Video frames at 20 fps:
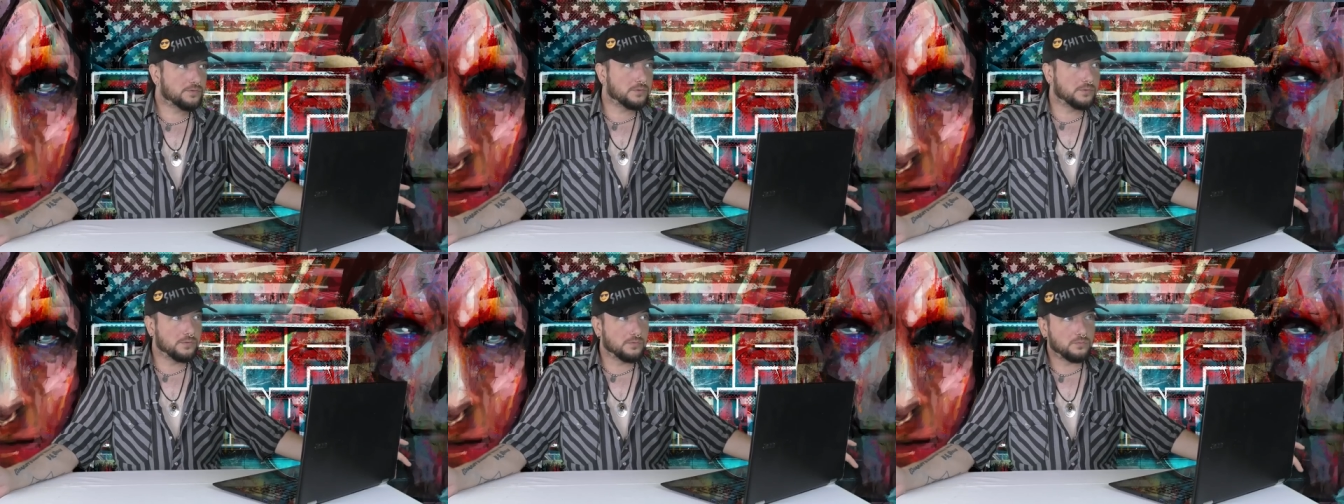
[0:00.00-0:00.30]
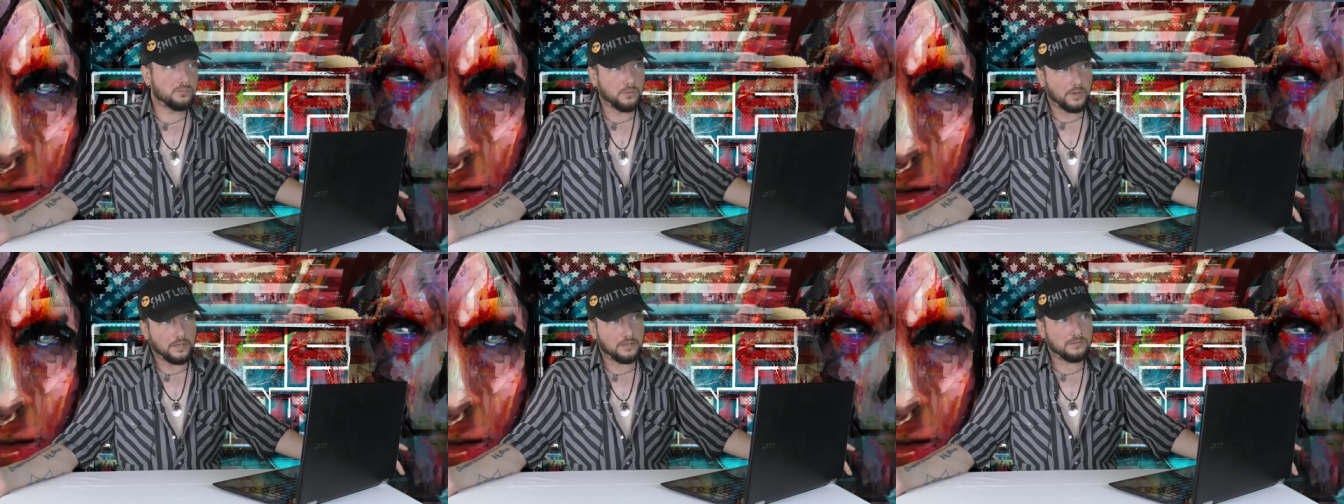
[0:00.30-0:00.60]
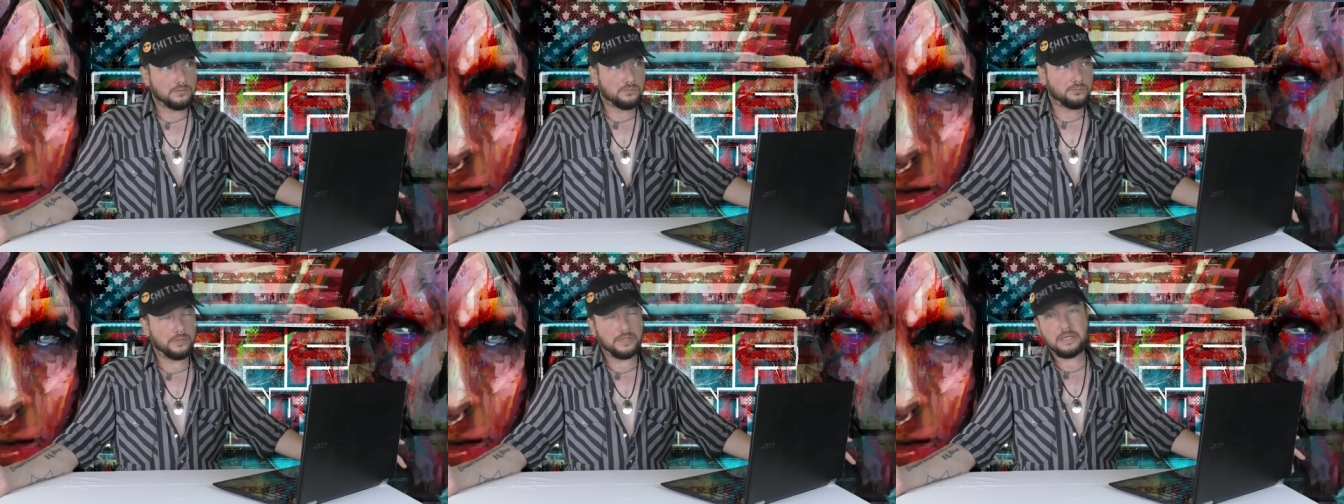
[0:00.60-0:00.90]
through,
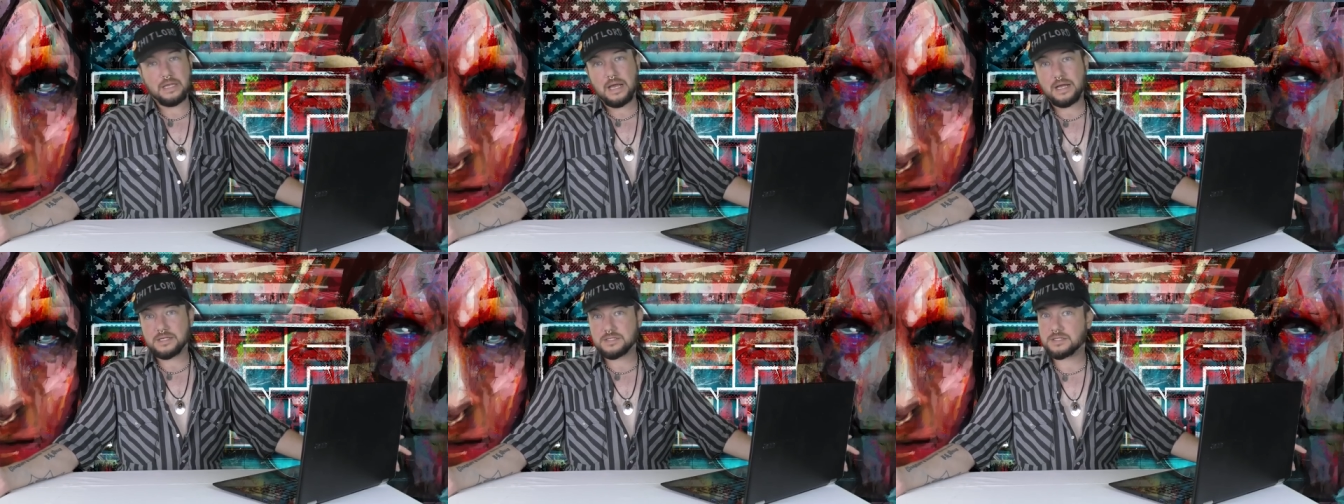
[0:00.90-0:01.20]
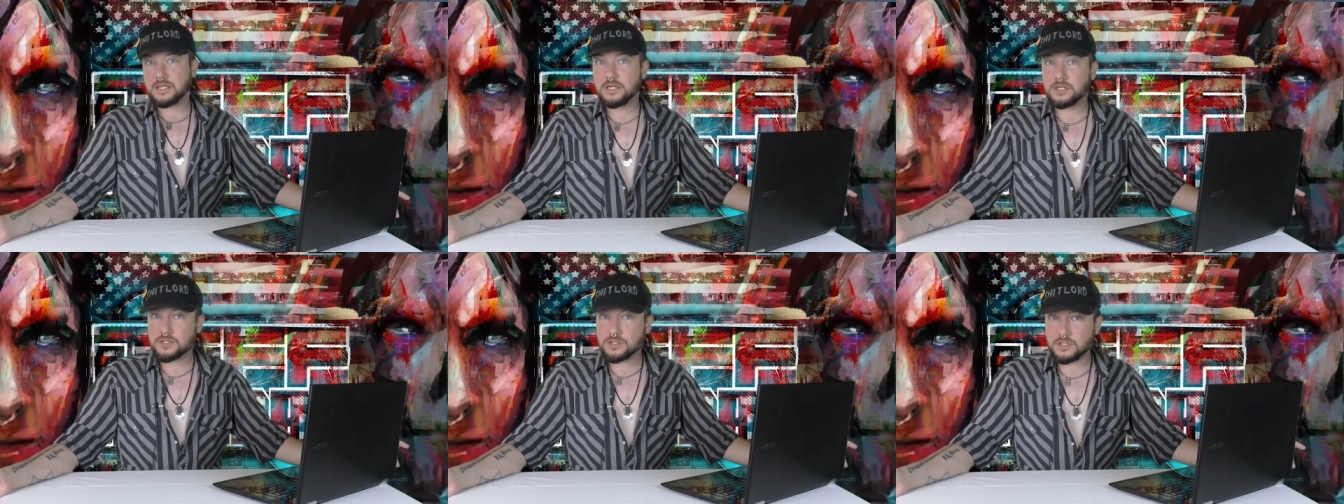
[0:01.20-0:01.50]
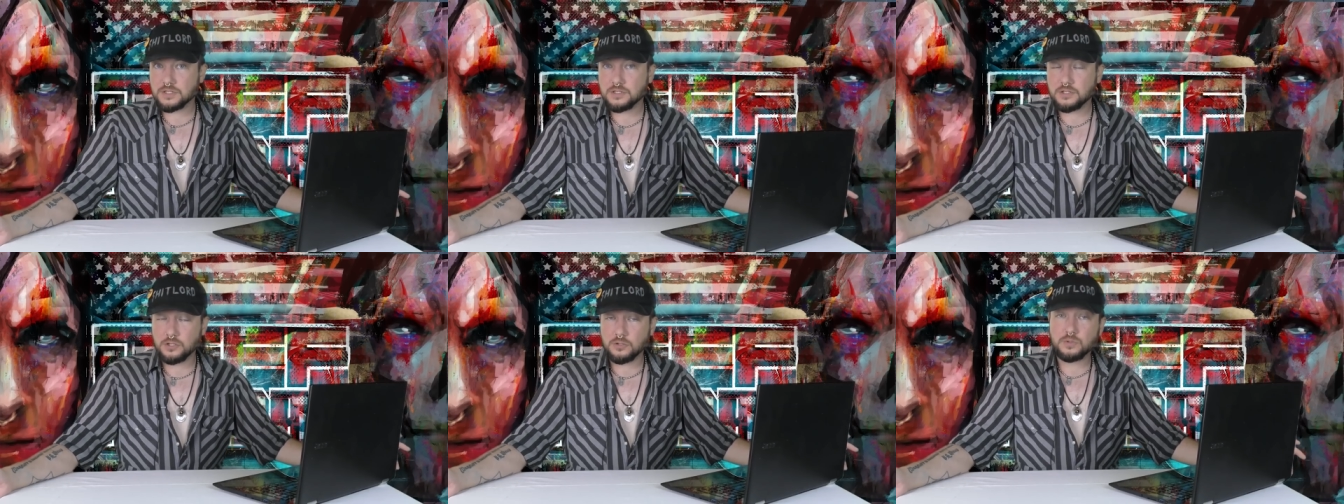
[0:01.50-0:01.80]
well,
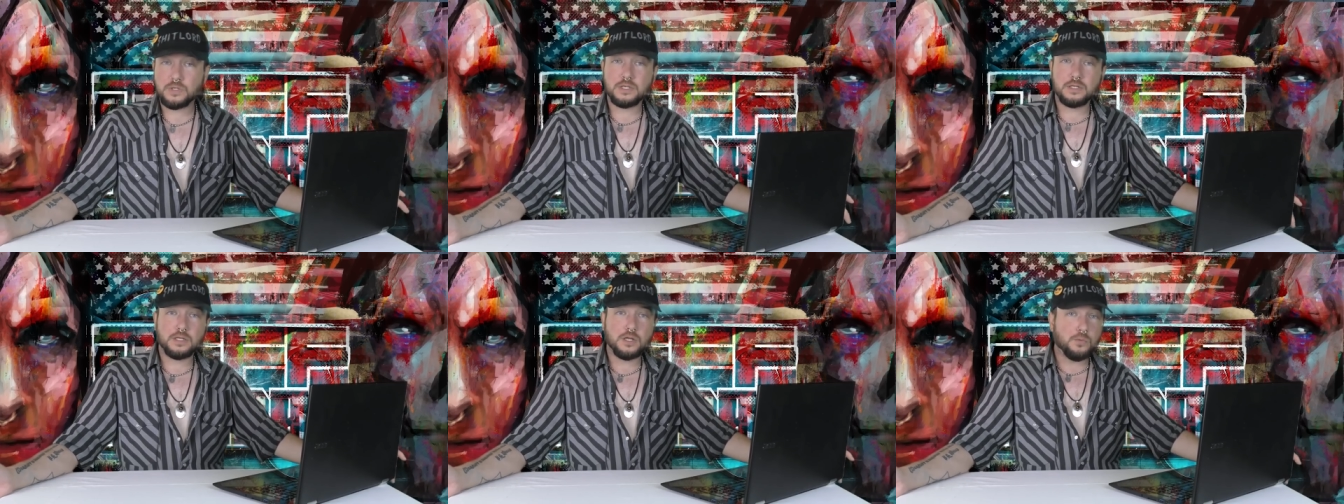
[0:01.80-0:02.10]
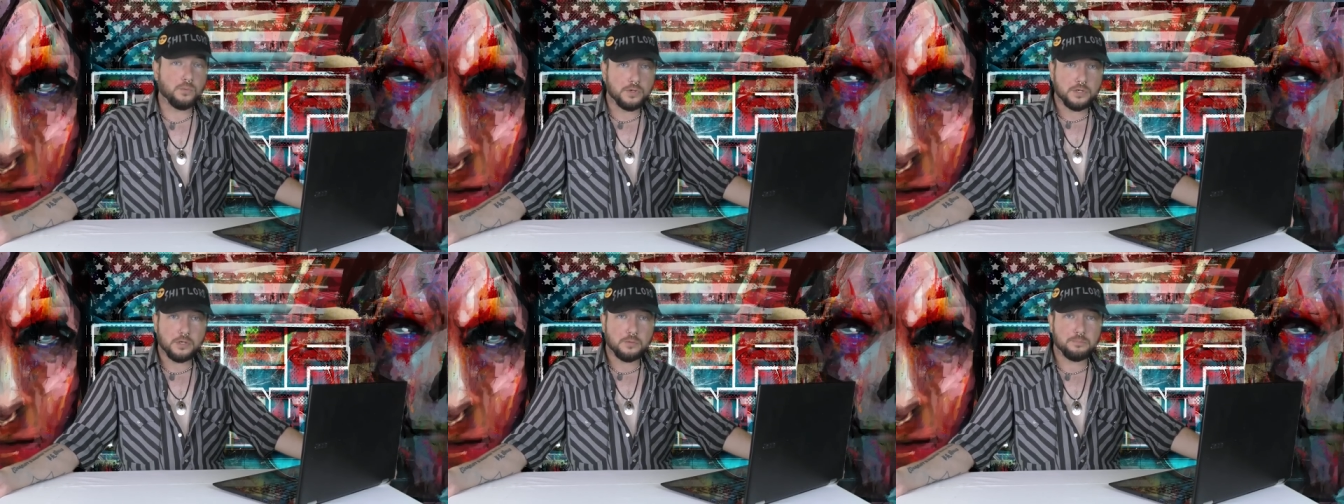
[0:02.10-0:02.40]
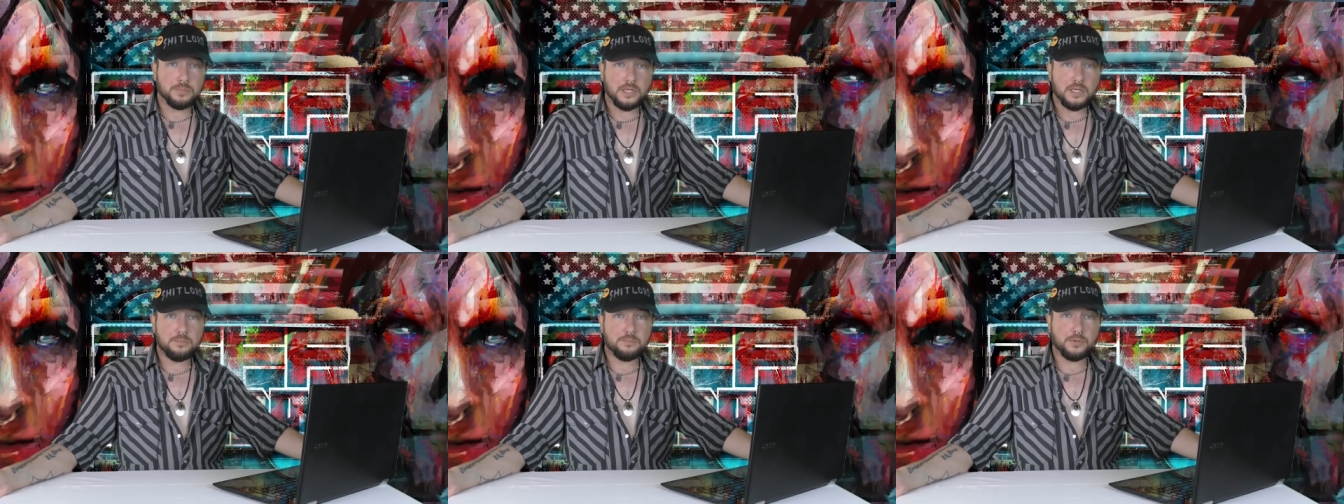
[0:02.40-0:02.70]
relaxation, you can lower your
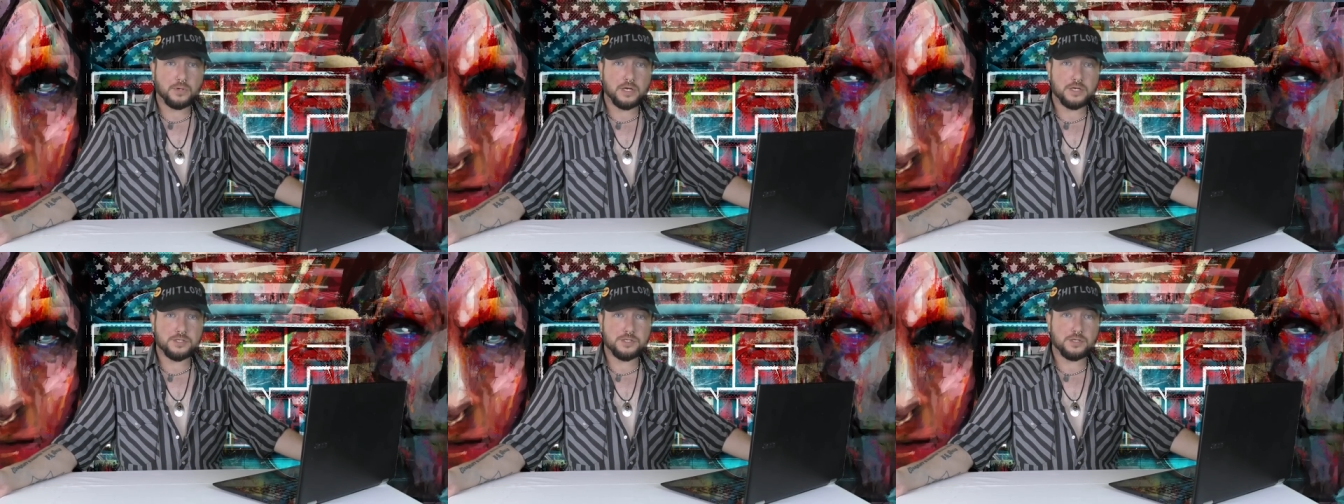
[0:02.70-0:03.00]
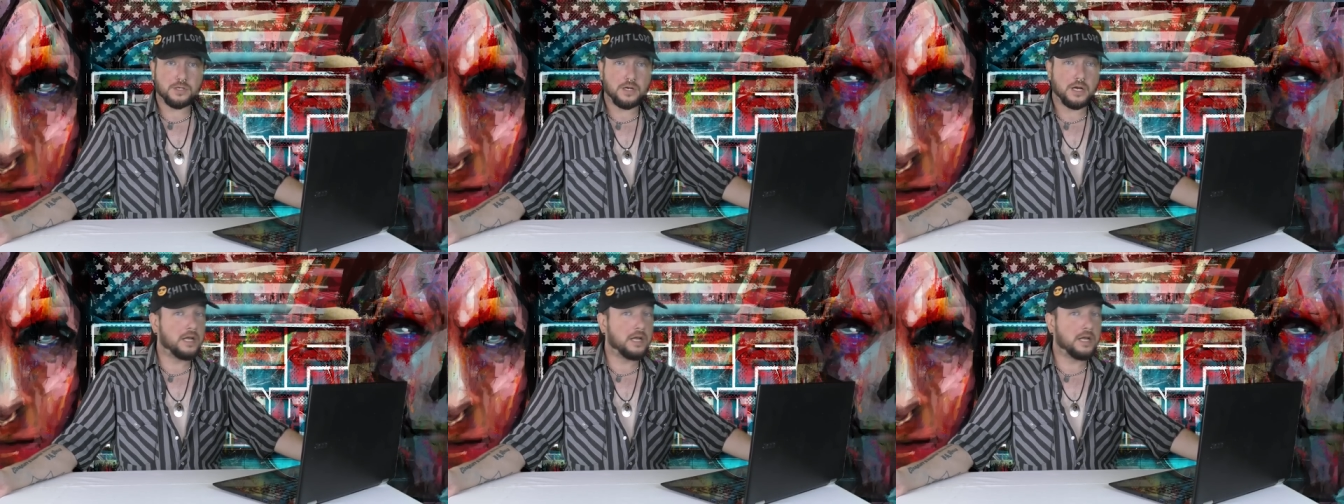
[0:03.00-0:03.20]
blood pressure.